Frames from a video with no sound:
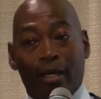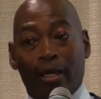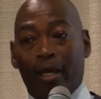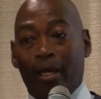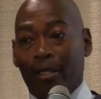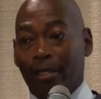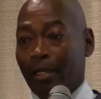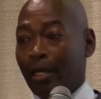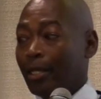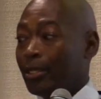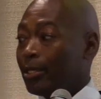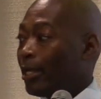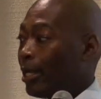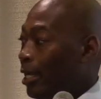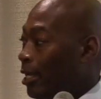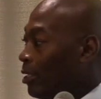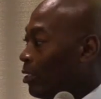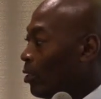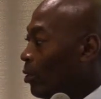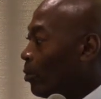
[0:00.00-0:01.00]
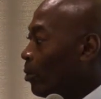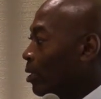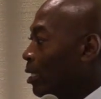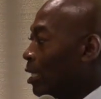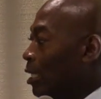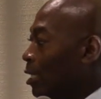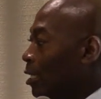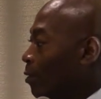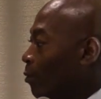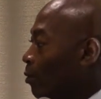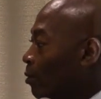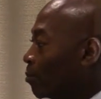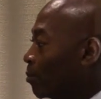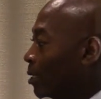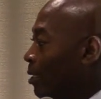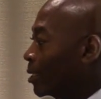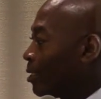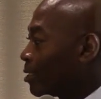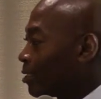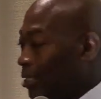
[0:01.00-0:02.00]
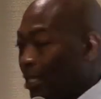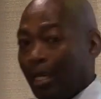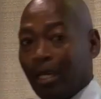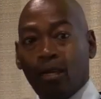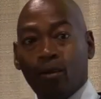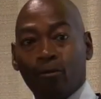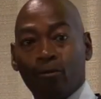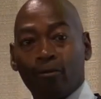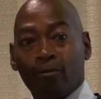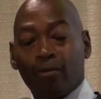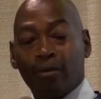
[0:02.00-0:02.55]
and that they knew he would be safe